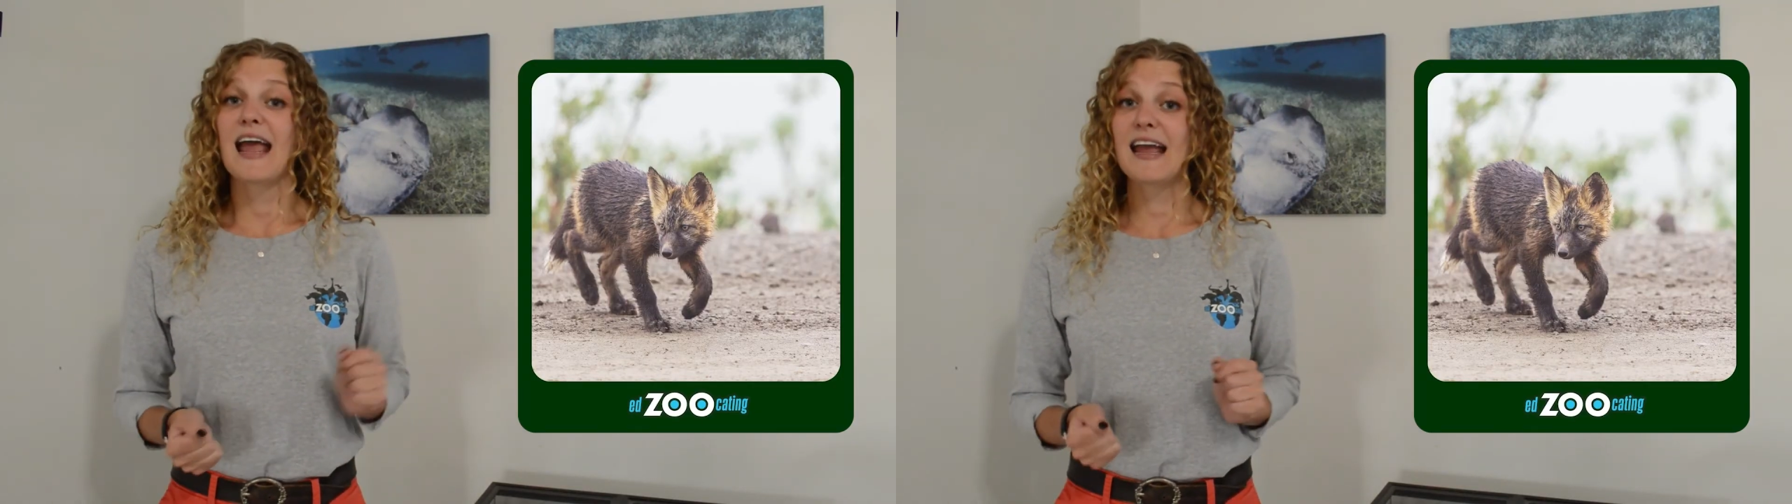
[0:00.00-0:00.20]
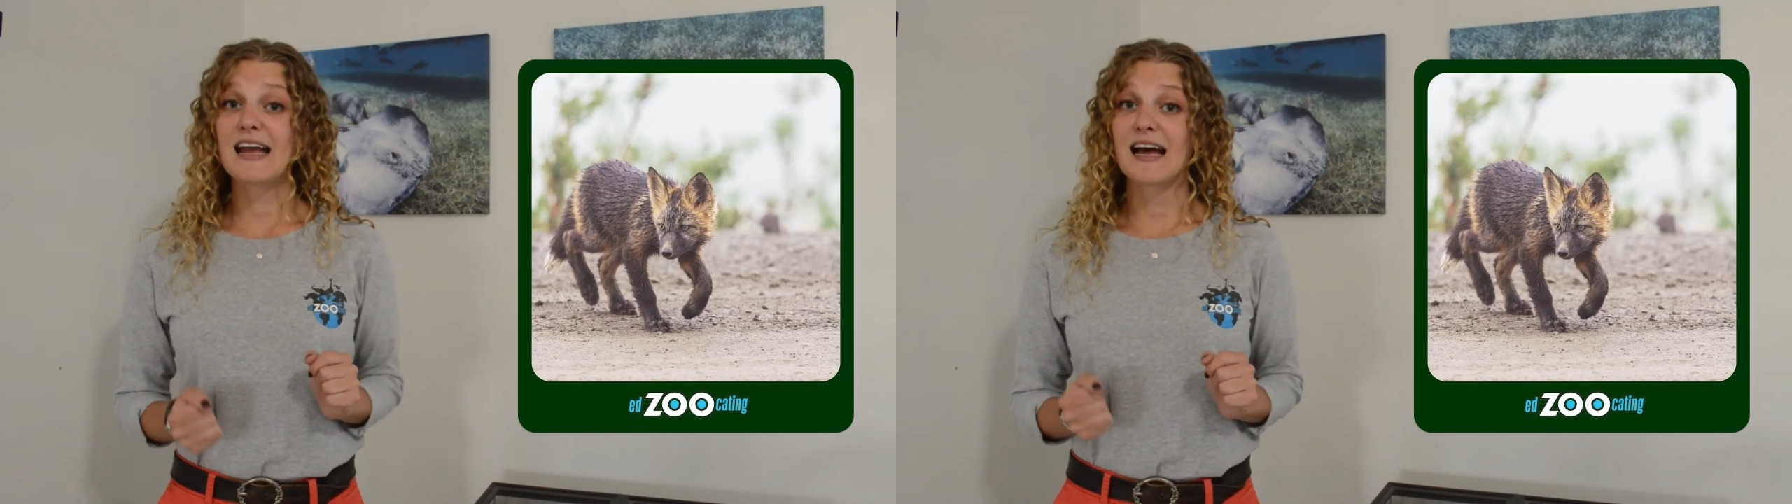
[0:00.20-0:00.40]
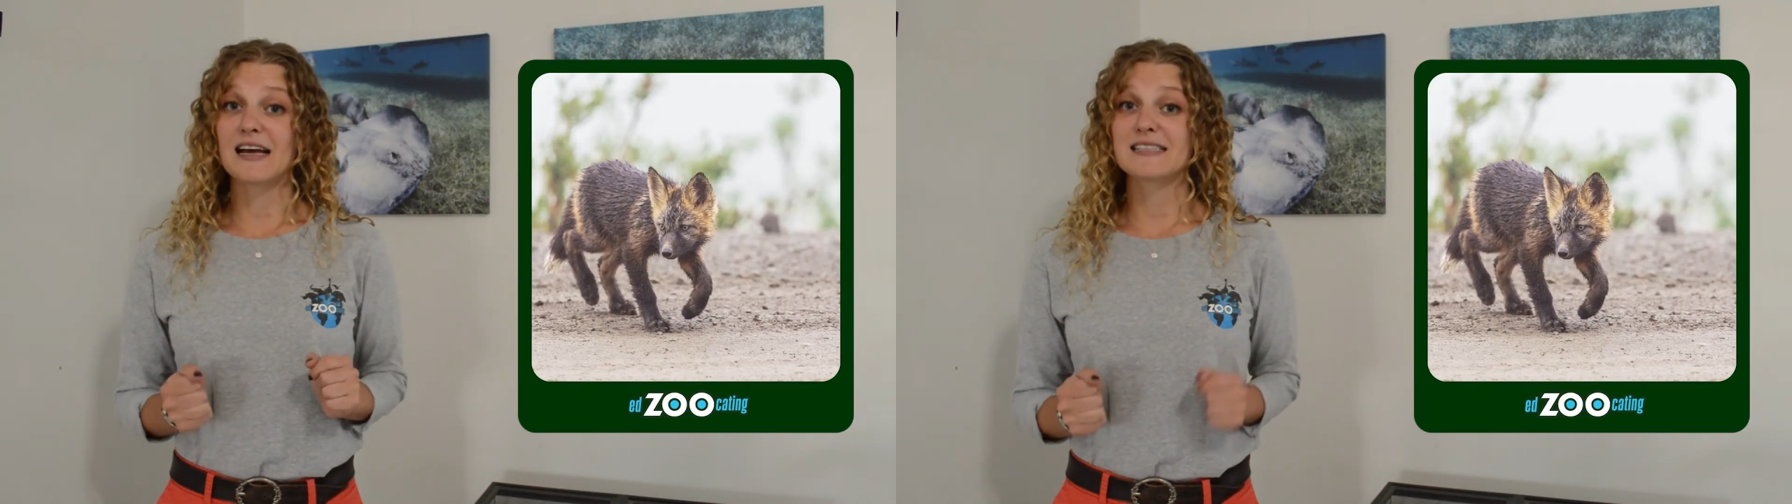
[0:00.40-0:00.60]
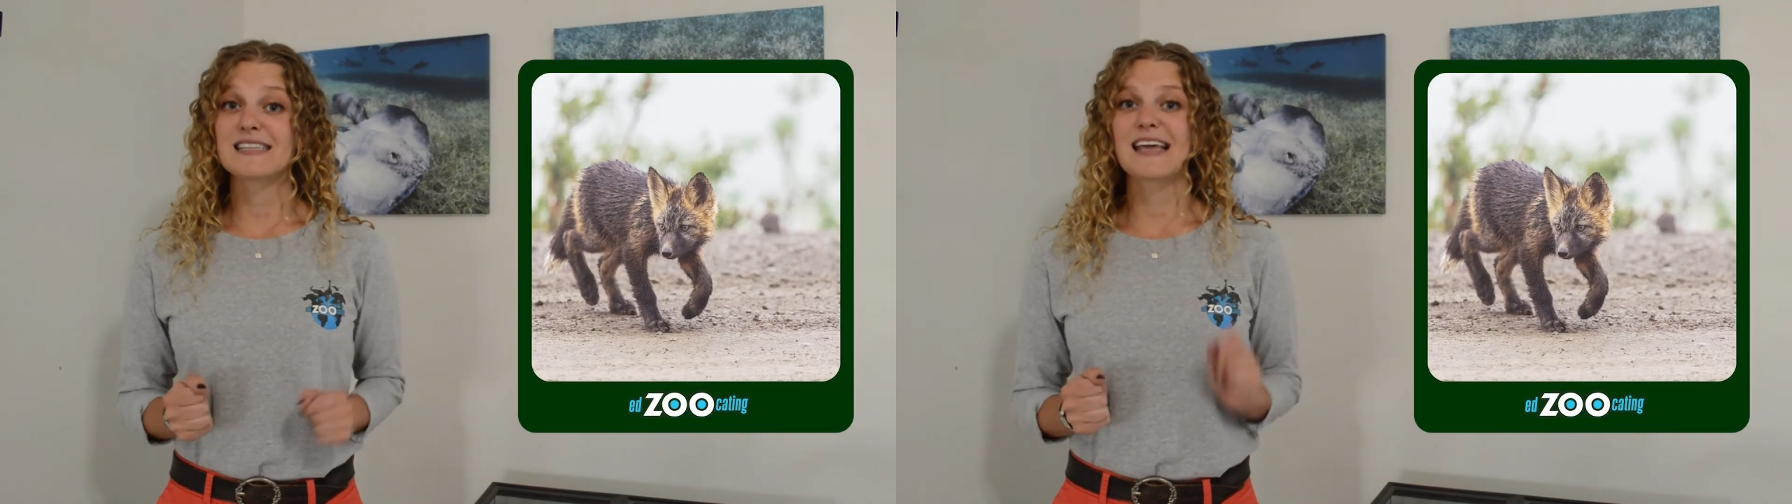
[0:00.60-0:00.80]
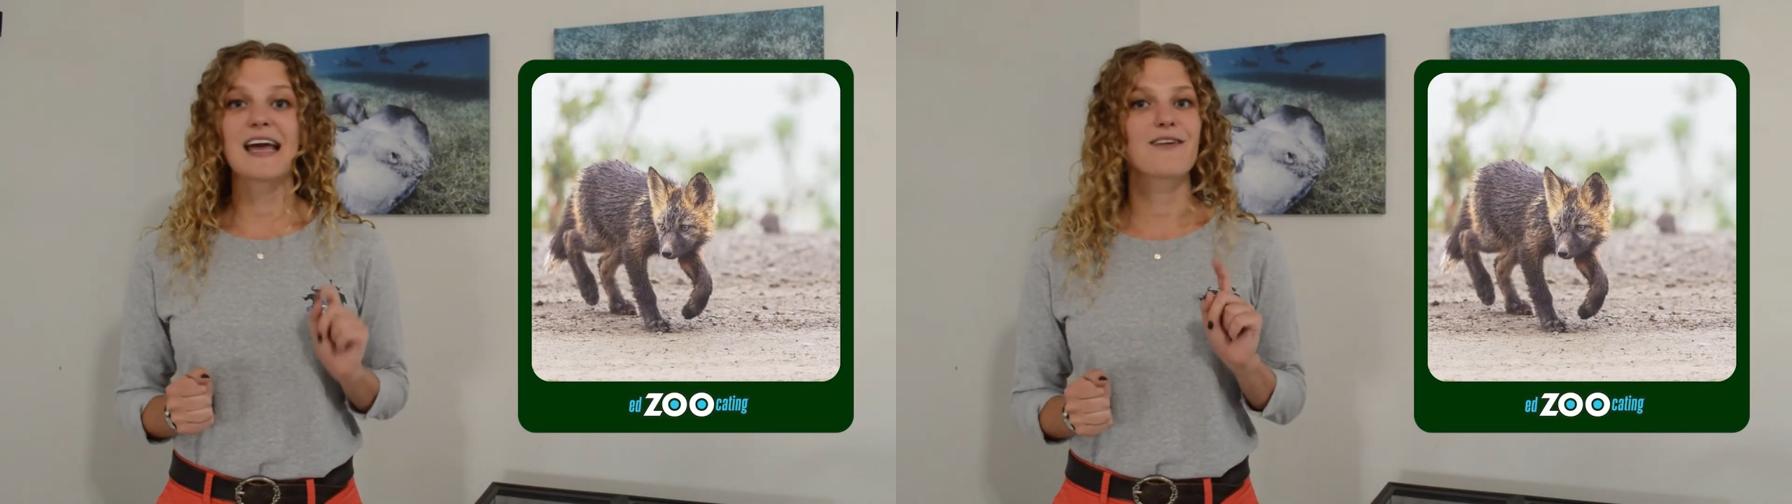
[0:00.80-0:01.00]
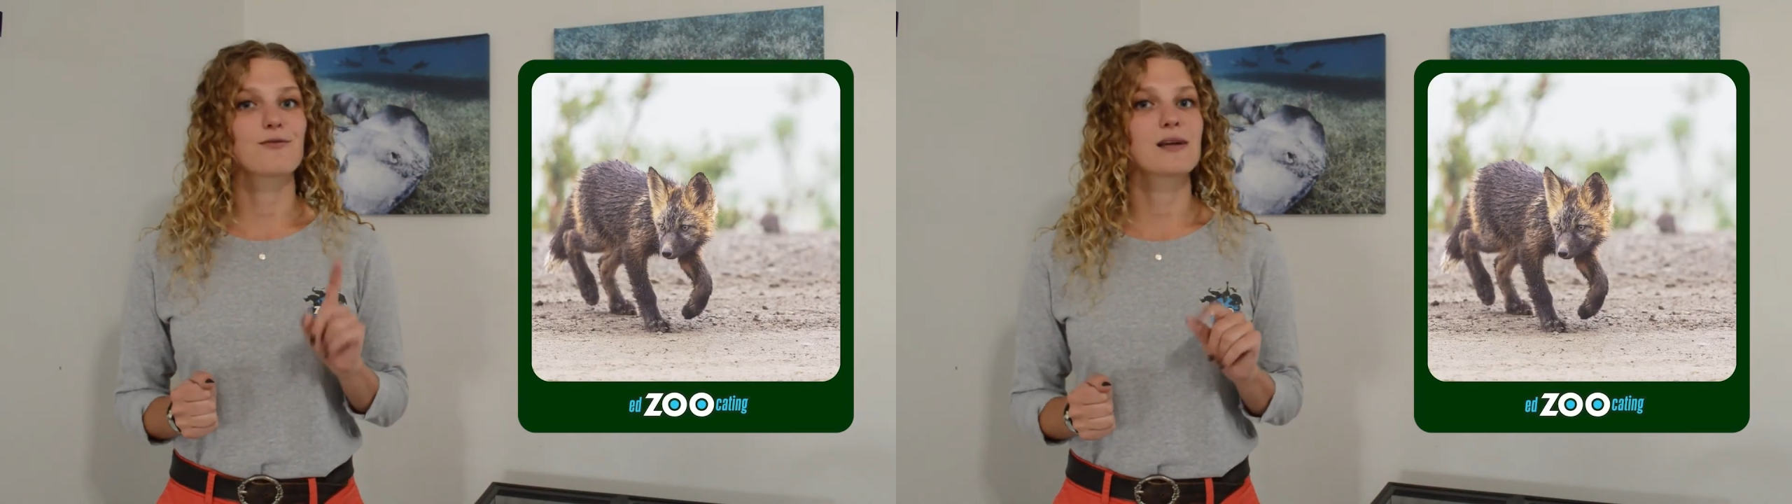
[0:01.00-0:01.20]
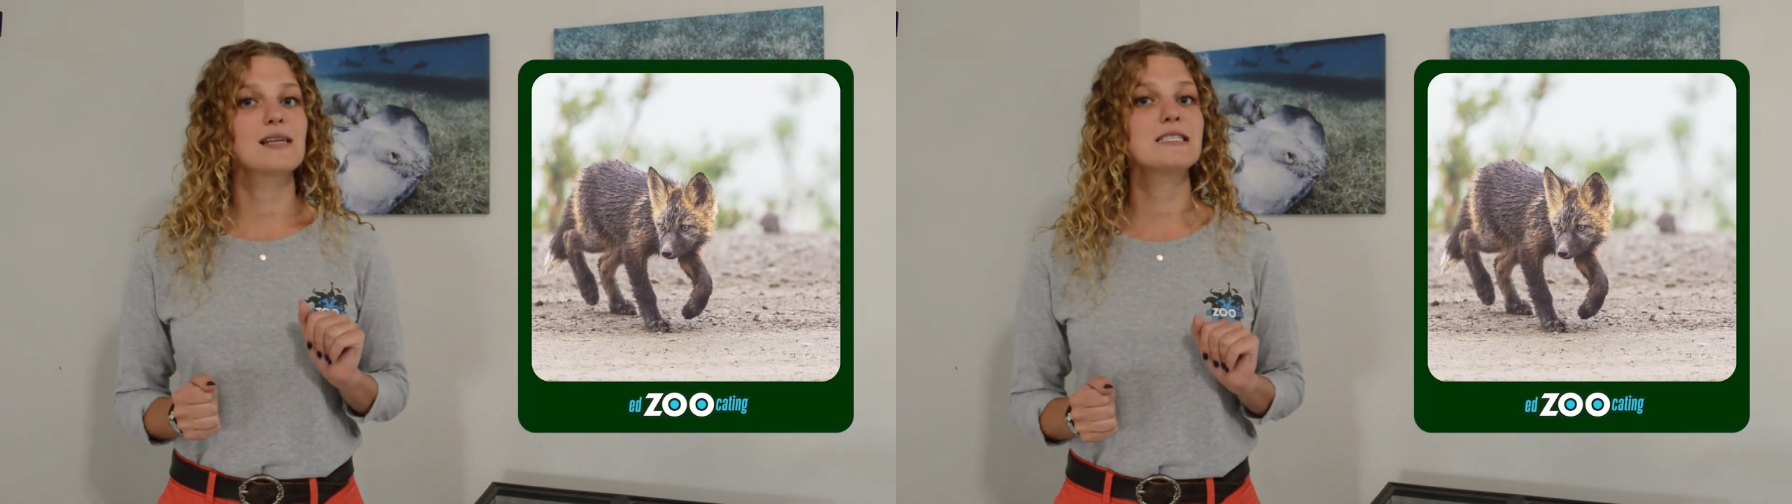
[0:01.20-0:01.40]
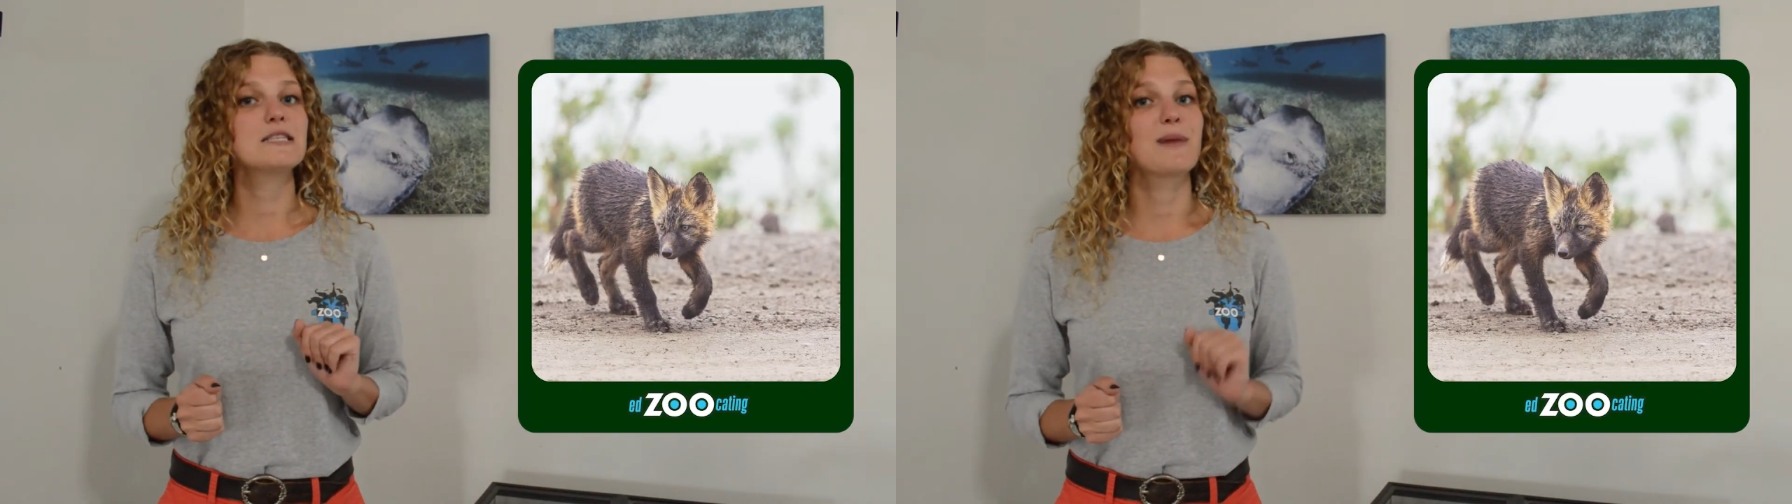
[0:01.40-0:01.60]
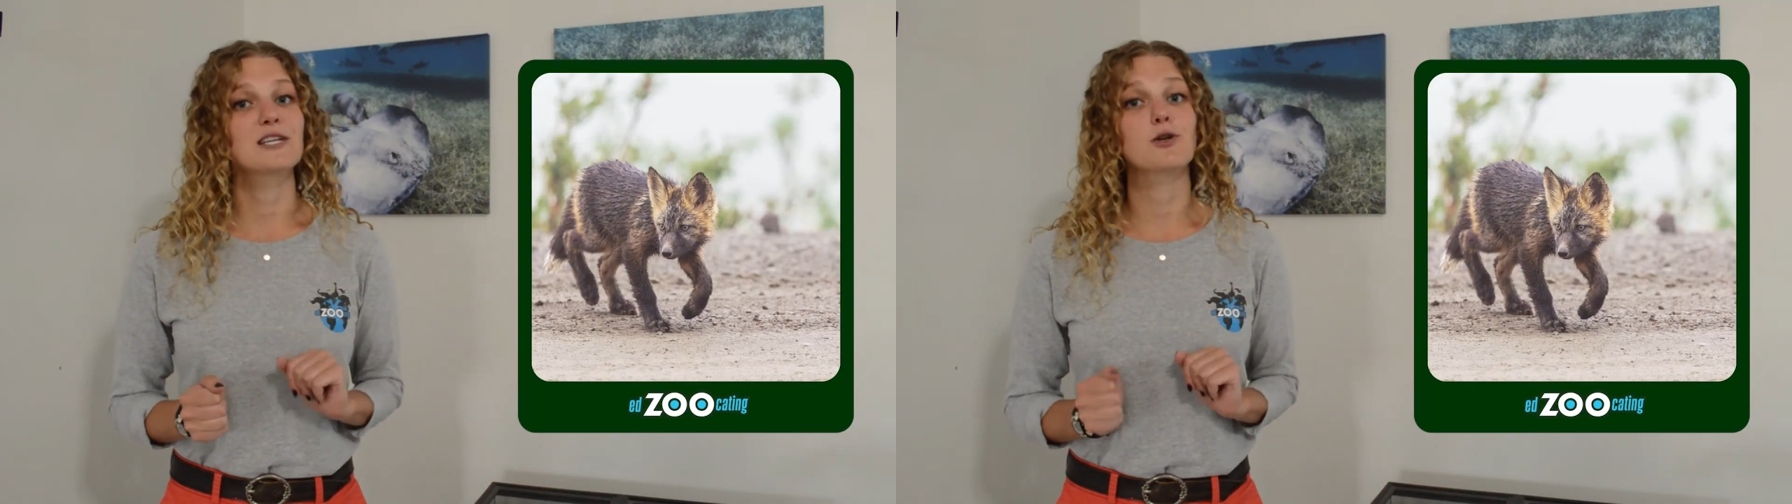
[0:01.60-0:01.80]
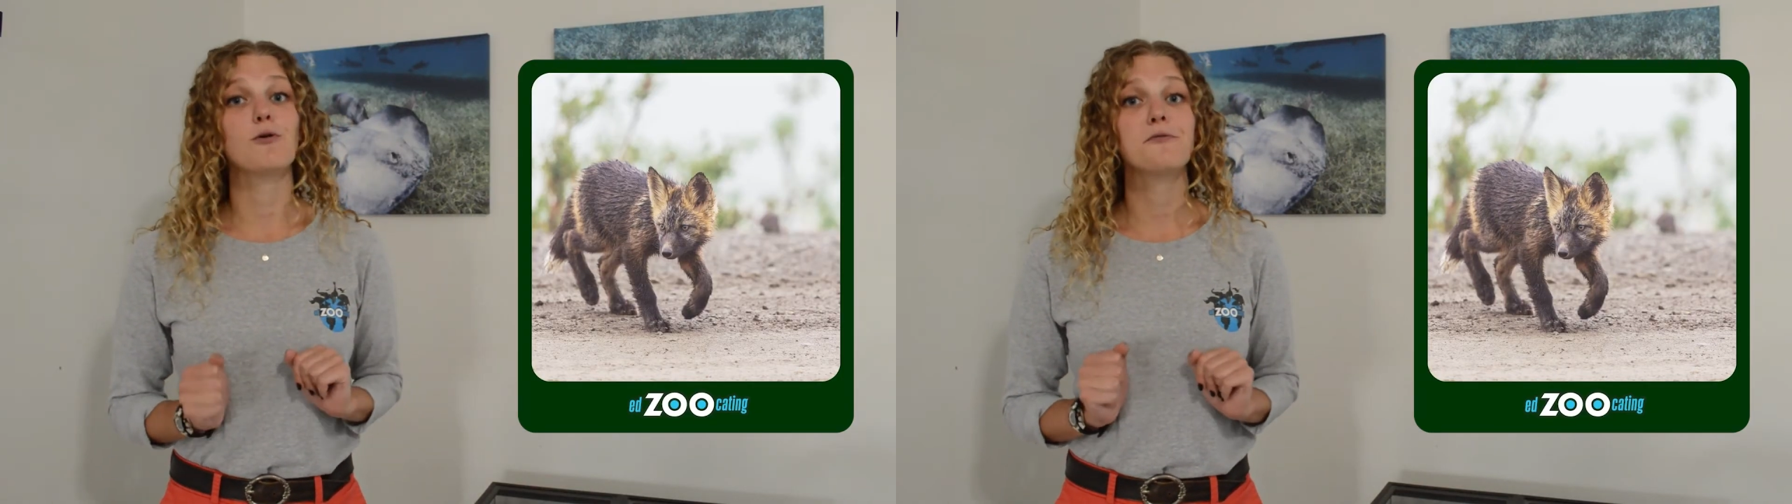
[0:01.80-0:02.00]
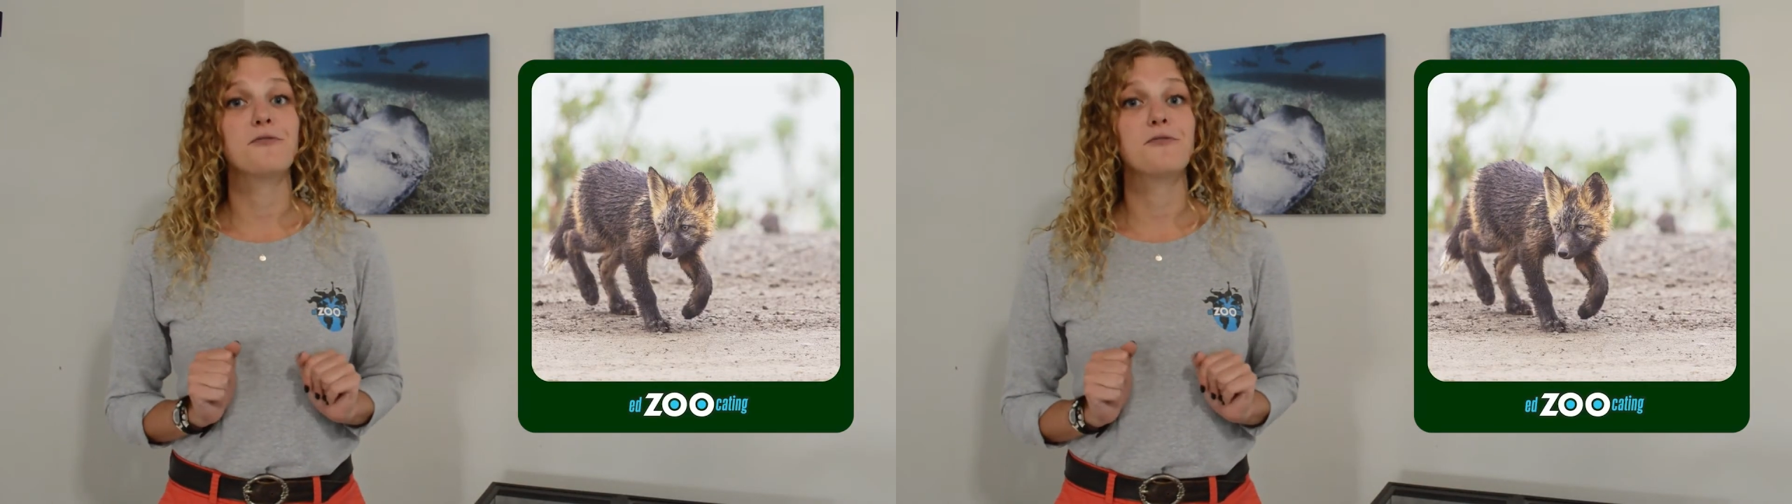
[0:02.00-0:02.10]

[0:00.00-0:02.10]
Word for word: And they have really special